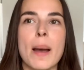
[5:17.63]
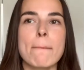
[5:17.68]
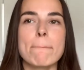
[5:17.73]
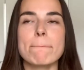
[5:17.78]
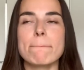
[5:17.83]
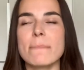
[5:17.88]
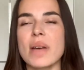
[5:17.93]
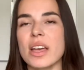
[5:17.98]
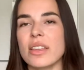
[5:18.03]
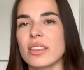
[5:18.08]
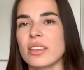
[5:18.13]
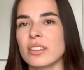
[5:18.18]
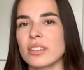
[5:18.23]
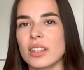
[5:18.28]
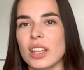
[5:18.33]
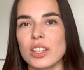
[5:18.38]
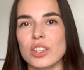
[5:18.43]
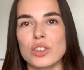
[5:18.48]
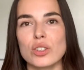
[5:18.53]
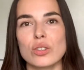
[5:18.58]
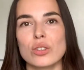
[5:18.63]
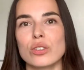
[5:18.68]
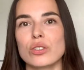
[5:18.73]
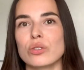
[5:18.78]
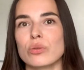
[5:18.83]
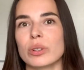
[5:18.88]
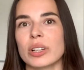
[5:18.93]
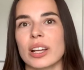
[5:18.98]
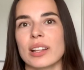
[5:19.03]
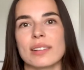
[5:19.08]
method they use,
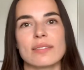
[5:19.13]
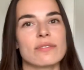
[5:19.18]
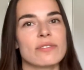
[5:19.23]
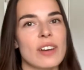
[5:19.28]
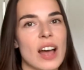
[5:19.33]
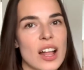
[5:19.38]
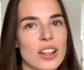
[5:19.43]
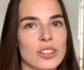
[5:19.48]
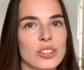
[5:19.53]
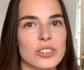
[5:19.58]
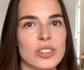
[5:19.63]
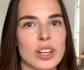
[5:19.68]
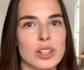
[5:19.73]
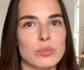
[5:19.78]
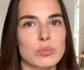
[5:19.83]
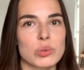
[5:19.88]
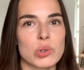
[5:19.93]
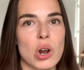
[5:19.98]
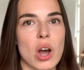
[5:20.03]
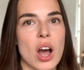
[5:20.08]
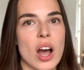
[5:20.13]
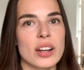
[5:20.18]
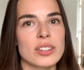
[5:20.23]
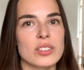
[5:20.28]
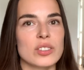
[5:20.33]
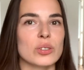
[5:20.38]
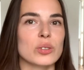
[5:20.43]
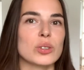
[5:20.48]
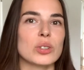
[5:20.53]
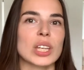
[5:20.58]
what kind of value that brought,
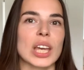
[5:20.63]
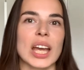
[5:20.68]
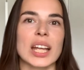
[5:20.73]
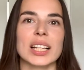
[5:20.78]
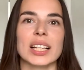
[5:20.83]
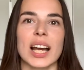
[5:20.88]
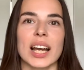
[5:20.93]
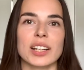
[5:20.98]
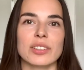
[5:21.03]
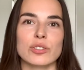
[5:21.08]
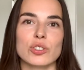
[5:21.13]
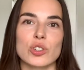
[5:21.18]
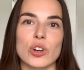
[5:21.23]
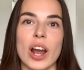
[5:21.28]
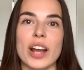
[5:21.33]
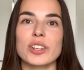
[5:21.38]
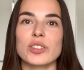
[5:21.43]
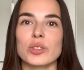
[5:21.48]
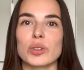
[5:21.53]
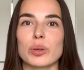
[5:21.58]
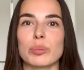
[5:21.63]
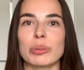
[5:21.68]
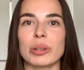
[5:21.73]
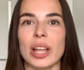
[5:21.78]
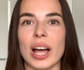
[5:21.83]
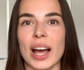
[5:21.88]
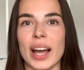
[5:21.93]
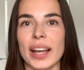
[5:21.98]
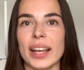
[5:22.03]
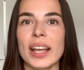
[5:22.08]
so you can kind of try to
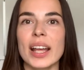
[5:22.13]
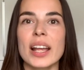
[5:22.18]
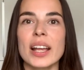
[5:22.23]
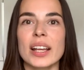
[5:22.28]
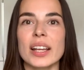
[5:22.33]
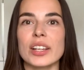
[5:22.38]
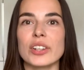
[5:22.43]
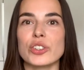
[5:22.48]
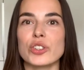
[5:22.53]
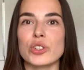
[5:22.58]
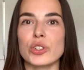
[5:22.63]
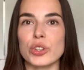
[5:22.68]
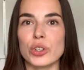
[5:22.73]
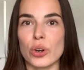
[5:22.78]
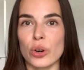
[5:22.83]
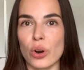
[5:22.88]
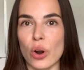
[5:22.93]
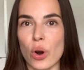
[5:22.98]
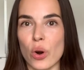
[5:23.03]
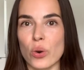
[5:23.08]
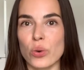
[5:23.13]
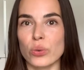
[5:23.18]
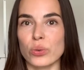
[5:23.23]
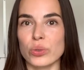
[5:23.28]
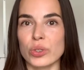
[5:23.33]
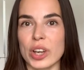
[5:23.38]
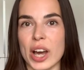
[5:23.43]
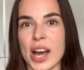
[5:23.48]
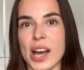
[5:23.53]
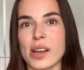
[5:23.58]
apply it to your own
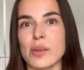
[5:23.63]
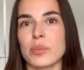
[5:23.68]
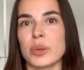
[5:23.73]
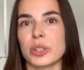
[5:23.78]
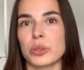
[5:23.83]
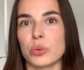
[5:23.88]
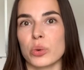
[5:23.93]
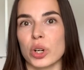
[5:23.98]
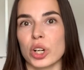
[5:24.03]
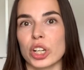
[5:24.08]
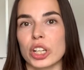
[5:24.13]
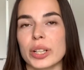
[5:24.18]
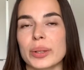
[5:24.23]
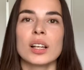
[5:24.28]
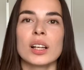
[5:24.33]
time at work.